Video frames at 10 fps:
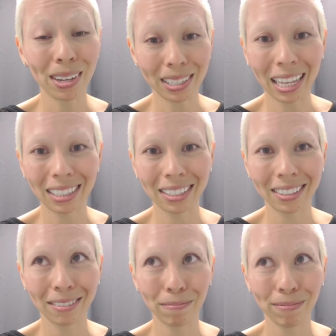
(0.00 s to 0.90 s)
because
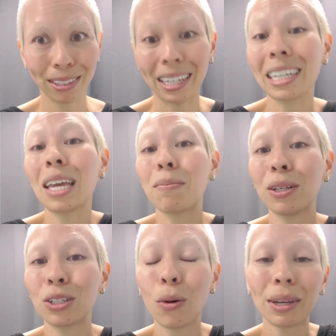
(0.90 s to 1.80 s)
that's going to keep
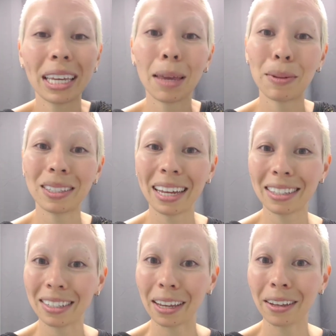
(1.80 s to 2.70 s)
us going and keep us
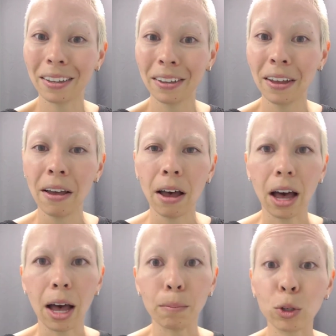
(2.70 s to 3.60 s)
dancing.
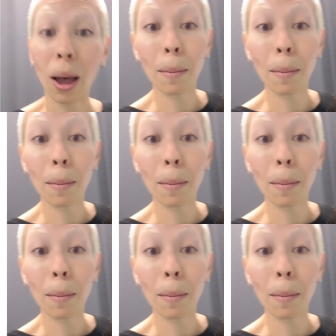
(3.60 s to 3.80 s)
So